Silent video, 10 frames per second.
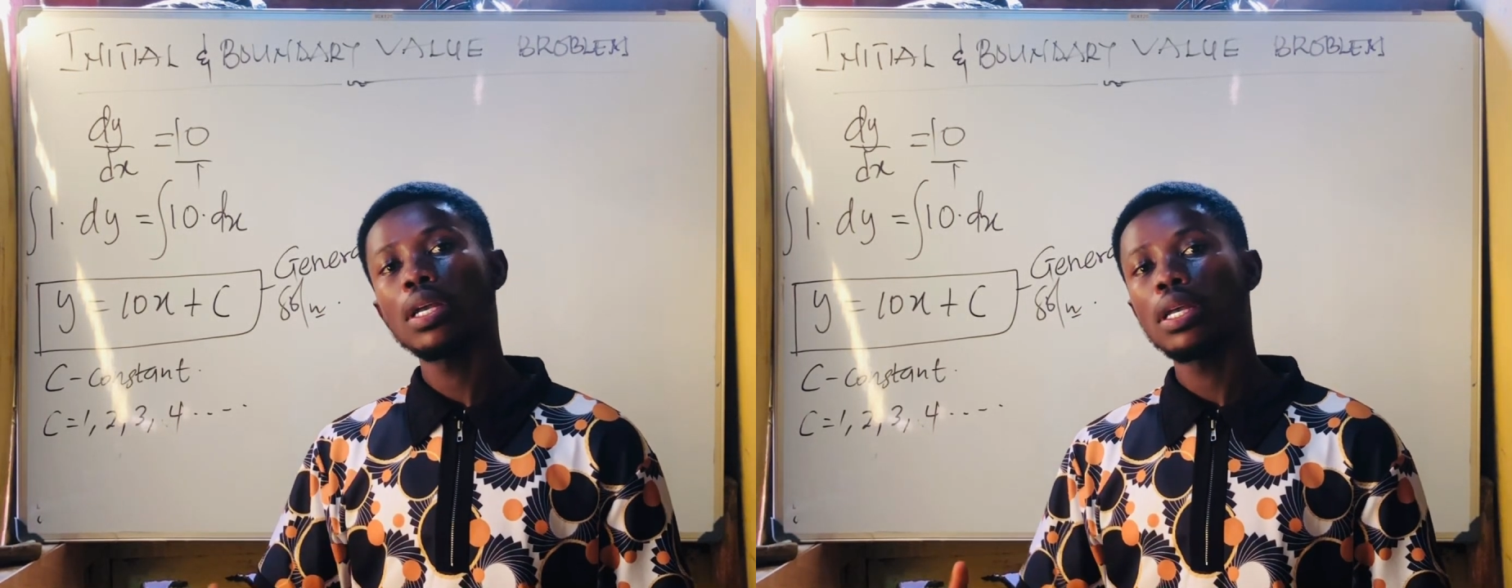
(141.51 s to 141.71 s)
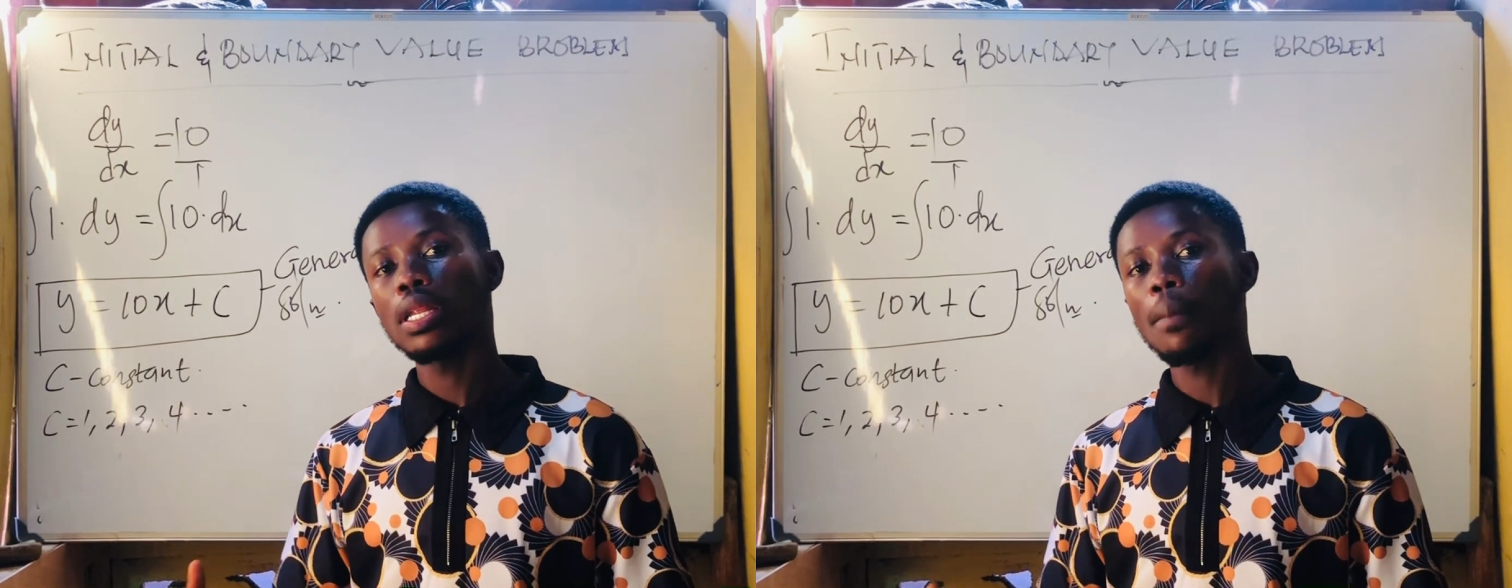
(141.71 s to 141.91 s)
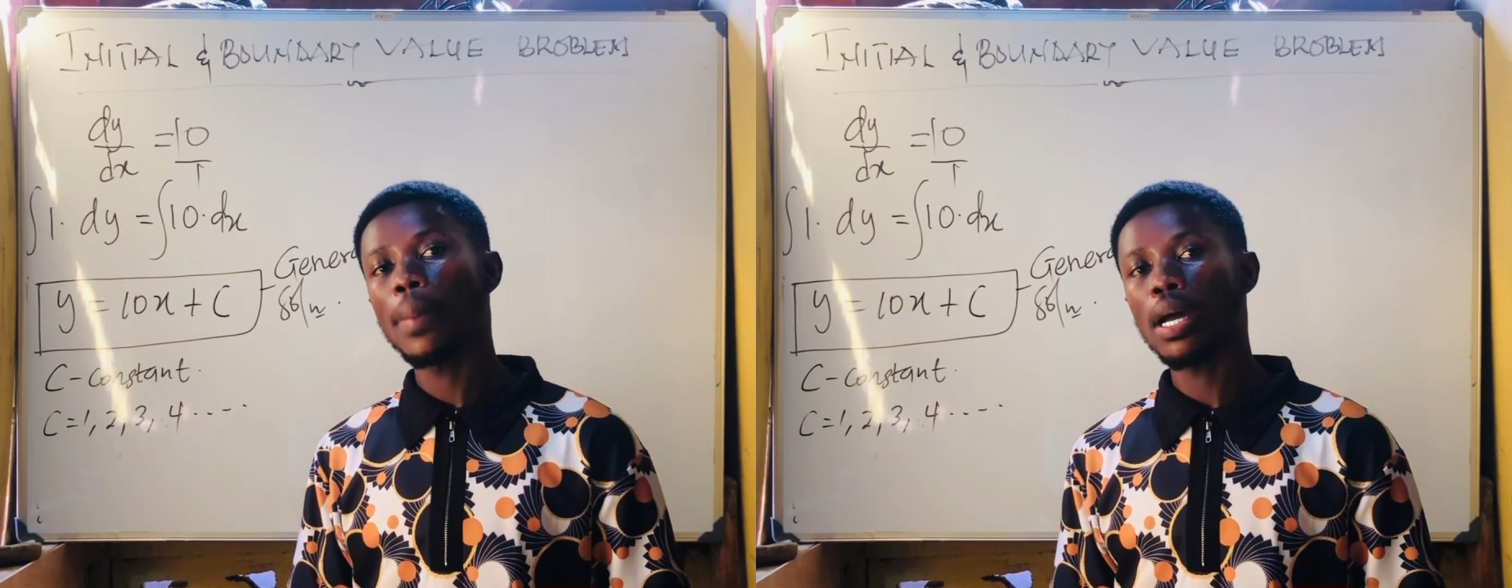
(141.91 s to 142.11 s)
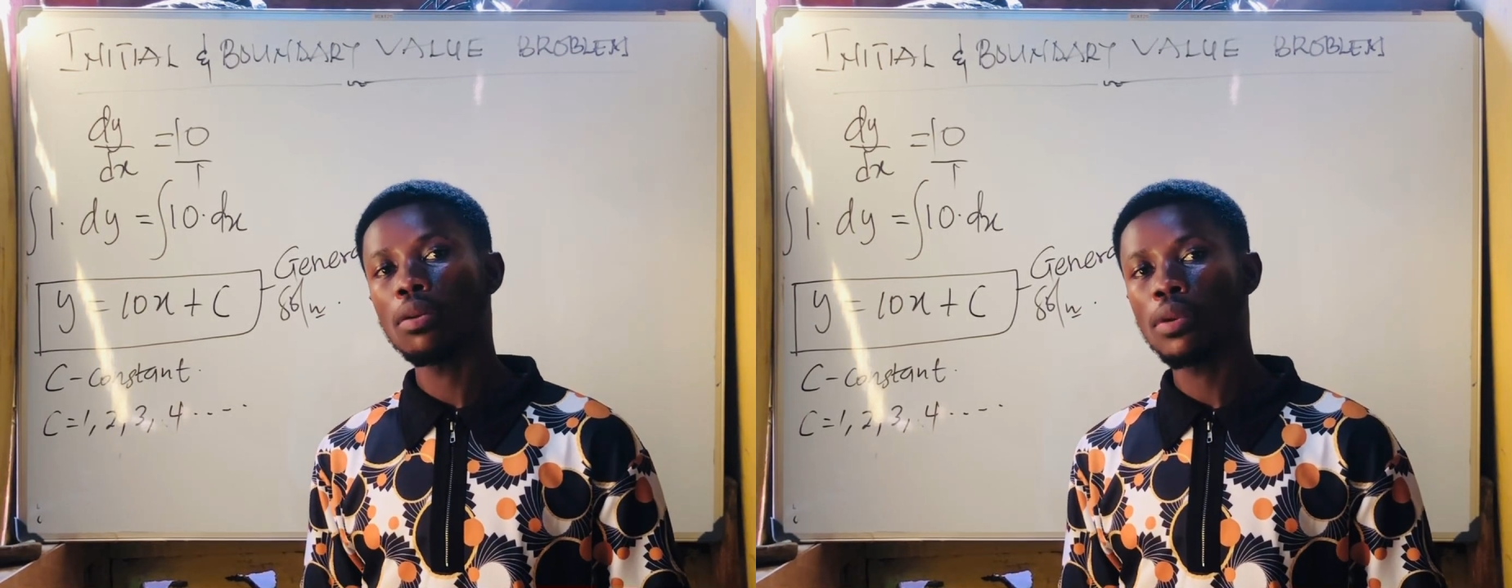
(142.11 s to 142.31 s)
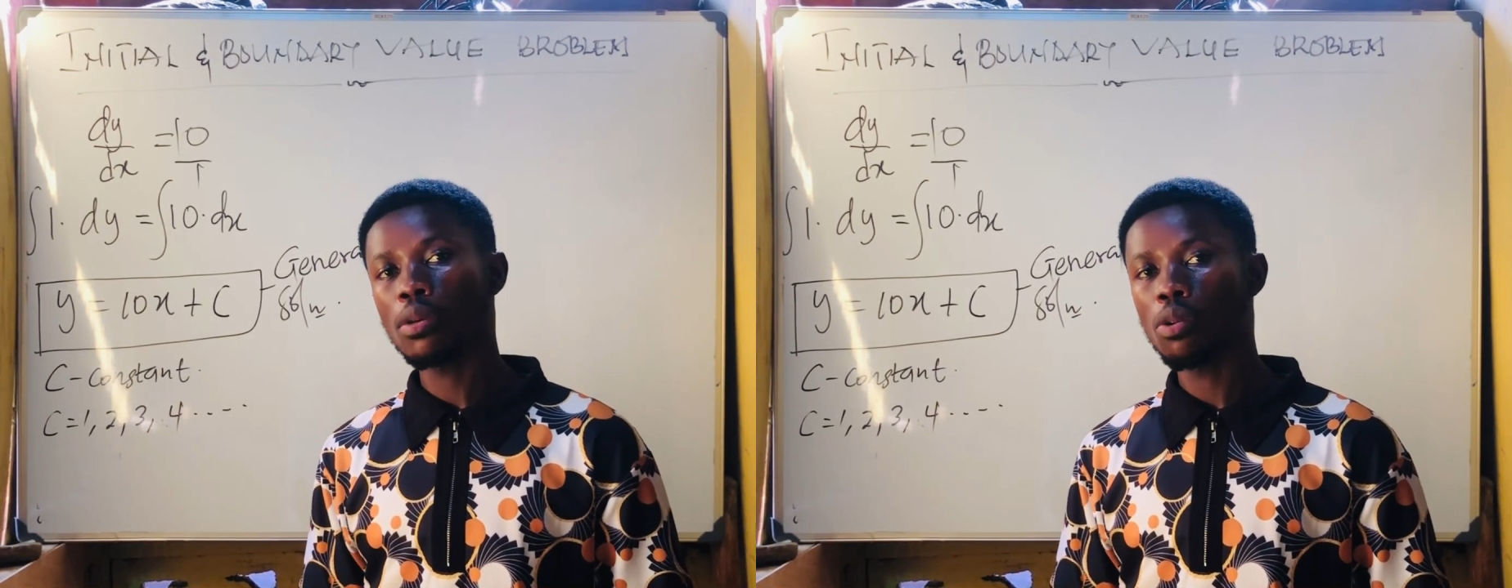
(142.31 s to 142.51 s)
the
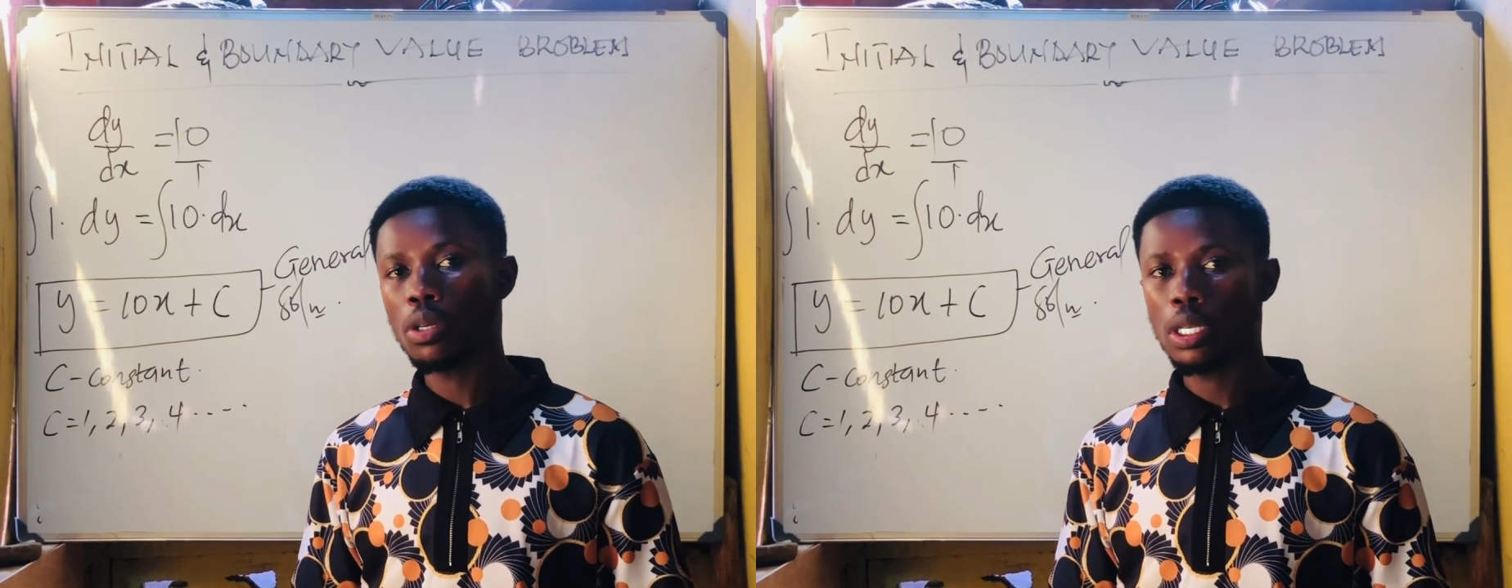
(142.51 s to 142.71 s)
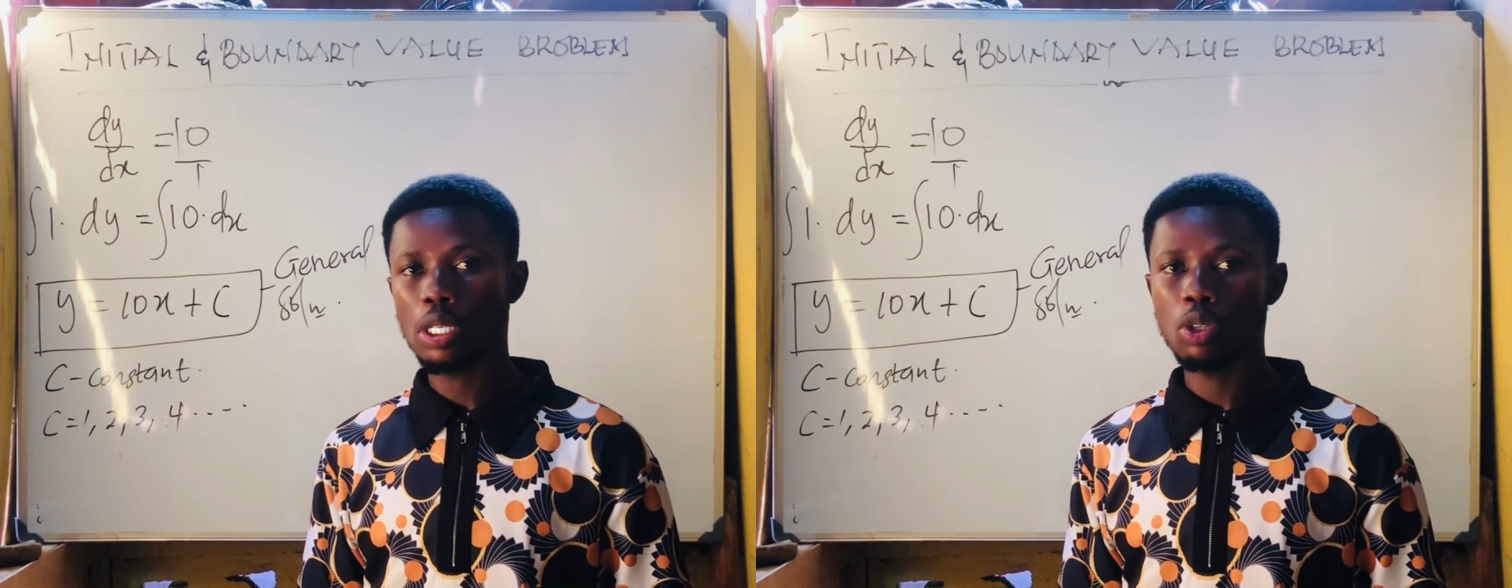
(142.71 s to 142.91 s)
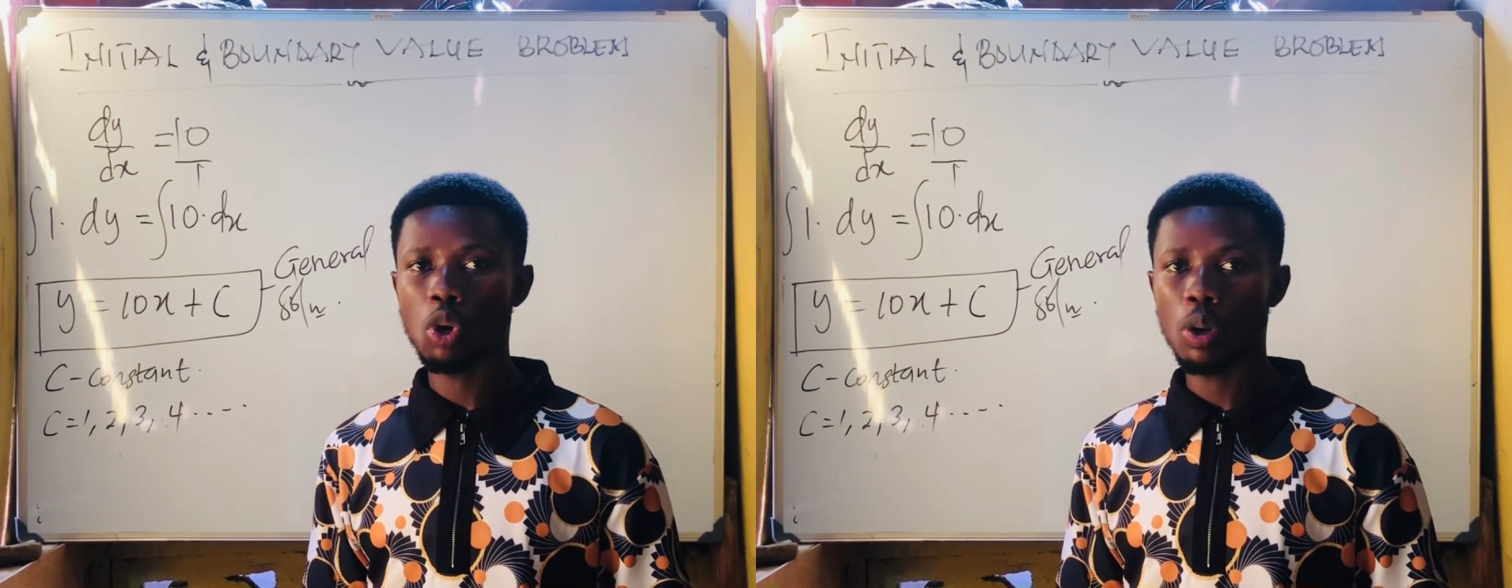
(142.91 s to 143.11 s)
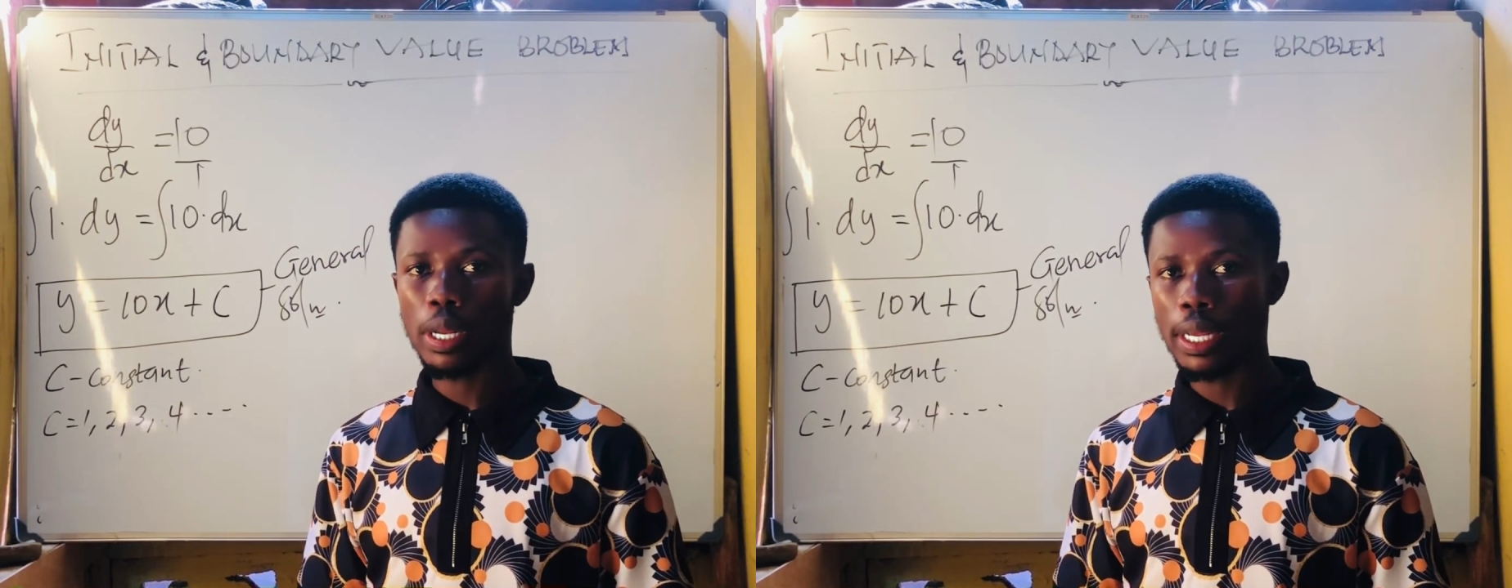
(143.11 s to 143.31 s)
boundary condition or the